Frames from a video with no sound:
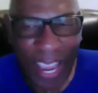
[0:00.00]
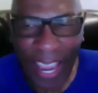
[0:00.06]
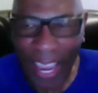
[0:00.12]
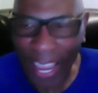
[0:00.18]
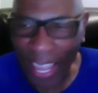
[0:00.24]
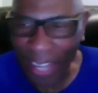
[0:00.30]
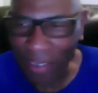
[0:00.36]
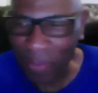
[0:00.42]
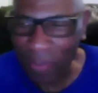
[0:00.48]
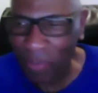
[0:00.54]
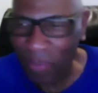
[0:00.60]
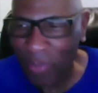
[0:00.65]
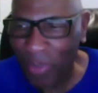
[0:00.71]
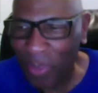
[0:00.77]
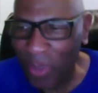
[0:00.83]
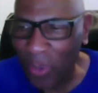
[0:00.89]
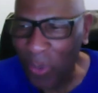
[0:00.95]
and
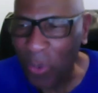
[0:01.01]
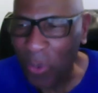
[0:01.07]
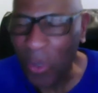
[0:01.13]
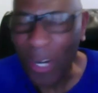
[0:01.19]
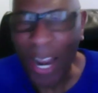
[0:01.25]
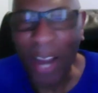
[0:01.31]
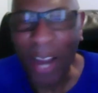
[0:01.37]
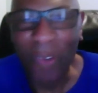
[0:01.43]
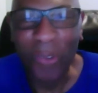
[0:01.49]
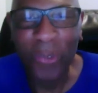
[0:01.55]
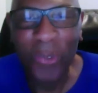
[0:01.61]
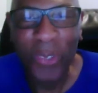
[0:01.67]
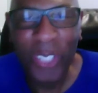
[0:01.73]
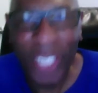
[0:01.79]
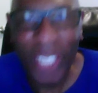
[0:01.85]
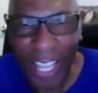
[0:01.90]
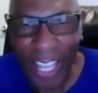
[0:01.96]
what I
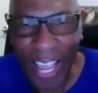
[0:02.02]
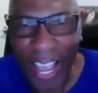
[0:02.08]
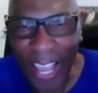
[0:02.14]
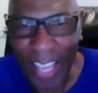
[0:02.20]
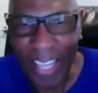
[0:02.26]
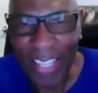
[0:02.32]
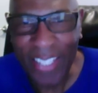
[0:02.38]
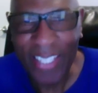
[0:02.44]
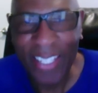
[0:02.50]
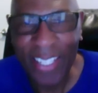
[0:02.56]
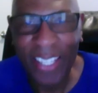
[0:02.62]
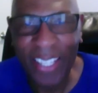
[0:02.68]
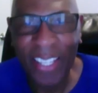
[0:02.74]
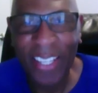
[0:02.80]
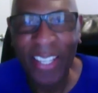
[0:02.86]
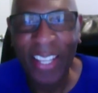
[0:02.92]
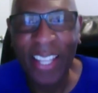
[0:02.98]
realized
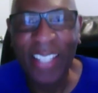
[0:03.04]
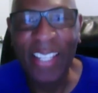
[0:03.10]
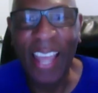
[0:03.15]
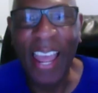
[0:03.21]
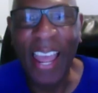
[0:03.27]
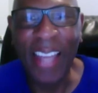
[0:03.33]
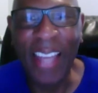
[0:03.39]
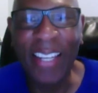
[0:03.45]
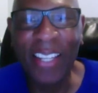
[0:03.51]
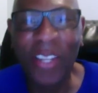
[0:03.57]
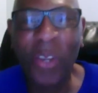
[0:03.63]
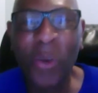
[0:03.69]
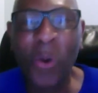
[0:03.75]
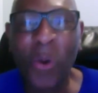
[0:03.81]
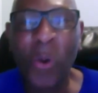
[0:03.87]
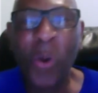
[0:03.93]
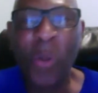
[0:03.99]
that
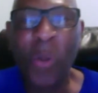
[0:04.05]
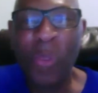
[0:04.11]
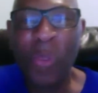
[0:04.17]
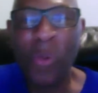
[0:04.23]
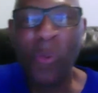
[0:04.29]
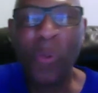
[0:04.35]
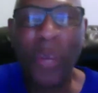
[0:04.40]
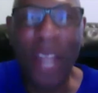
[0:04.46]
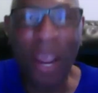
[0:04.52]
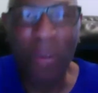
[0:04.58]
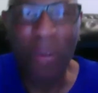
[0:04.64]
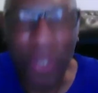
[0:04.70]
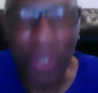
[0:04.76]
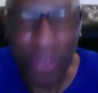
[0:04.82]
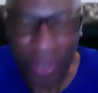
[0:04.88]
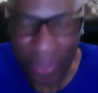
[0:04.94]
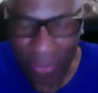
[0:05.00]
when I
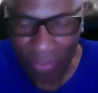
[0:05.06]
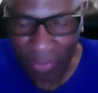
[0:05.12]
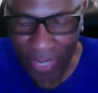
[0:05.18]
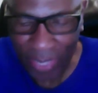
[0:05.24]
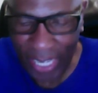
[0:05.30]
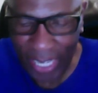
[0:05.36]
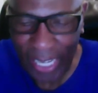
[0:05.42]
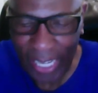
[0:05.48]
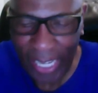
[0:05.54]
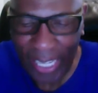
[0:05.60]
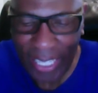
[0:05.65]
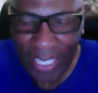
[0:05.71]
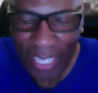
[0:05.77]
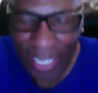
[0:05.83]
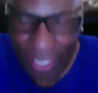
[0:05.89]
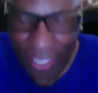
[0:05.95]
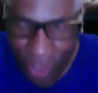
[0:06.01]
was
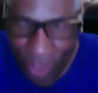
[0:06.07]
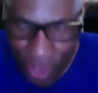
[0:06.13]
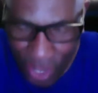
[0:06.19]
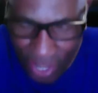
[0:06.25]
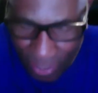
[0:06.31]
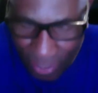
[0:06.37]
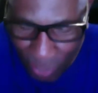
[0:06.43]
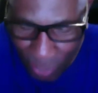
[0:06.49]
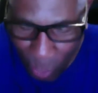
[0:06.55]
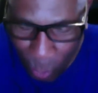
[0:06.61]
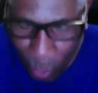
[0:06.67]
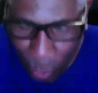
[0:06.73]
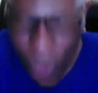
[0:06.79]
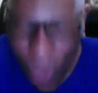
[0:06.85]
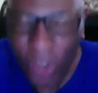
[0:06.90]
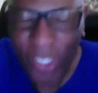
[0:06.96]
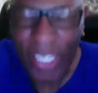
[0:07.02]
in the
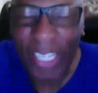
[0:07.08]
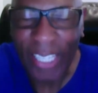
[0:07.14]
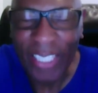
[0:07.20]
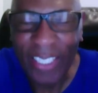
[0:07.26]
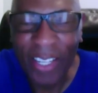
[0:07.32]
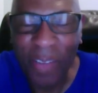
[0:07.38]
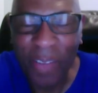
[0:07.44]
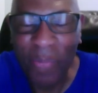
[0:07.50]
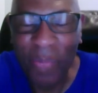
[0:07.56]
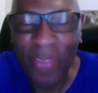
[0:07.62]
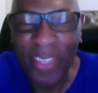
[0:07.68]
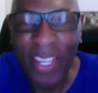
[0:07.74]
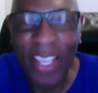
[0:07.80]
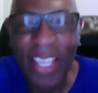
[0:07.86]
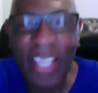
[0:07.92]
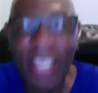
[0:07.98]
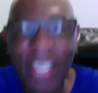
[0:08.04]
working,
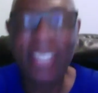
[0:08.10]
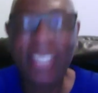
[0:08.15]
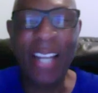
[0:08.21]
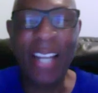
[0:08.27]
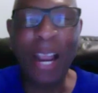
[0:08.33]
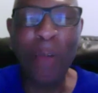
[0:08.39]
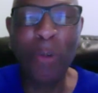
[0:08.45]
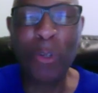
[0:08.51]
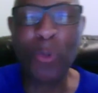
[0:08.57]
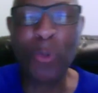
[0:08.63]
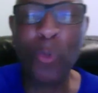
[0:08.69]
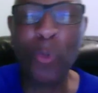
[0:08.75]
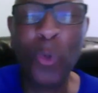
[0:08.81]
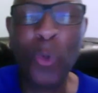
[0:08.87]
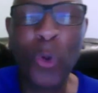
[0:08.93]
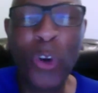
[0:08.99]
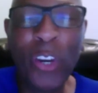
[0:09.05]
that I was
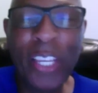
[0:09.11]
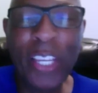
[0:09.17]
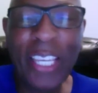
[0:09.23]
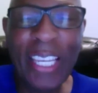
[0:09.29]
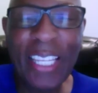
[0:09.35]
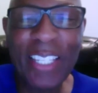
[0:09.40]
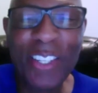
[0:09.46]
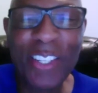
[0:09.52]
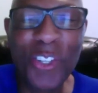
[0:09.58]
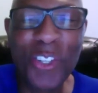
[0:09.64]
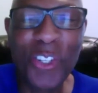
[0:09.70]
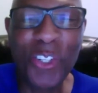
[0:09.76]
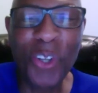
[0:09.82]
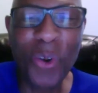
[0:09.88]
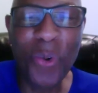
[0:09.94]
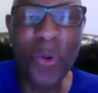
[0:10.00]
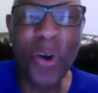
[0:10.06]
working
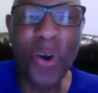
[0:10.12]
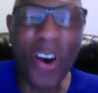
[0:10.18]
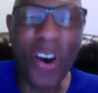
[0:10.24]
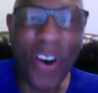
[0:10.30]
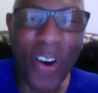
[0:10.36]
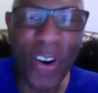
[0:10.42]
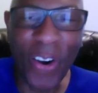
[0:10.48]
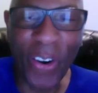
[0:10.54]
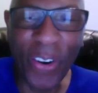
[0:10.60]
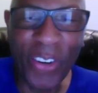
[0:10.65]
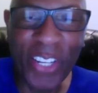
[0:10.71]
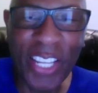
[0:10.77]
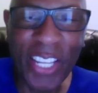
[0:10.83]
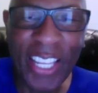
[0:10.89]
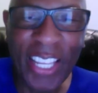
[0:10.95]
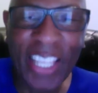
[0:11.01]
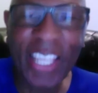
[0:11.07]
so
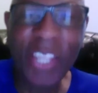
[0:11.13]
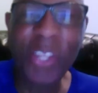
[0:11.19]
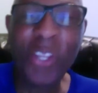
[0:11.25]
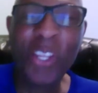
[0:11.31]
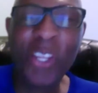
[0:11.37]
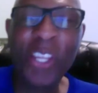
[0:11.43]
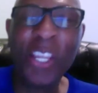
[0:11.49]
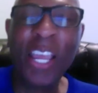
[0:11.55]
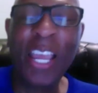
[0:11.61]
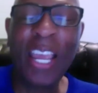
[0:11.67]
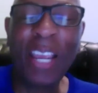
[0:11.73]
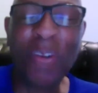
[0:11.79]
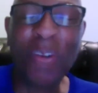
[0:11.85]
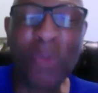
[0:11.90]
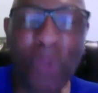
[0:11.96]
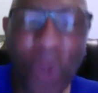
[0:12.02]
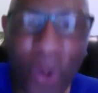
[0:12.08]
hard,
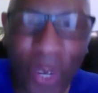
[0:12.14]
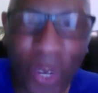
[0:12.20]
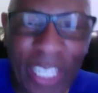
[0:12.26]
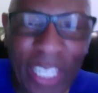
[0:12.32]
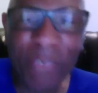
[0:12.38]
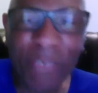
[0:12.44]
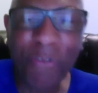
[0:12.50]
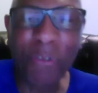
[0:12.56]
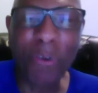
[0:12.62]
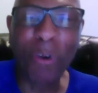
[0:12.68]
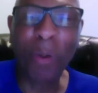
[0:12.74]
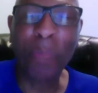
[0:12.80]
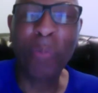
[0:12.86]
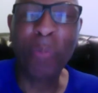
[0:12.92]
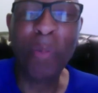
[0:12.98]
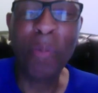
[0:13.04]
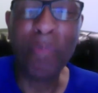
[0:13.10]
working
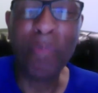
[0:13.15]
for a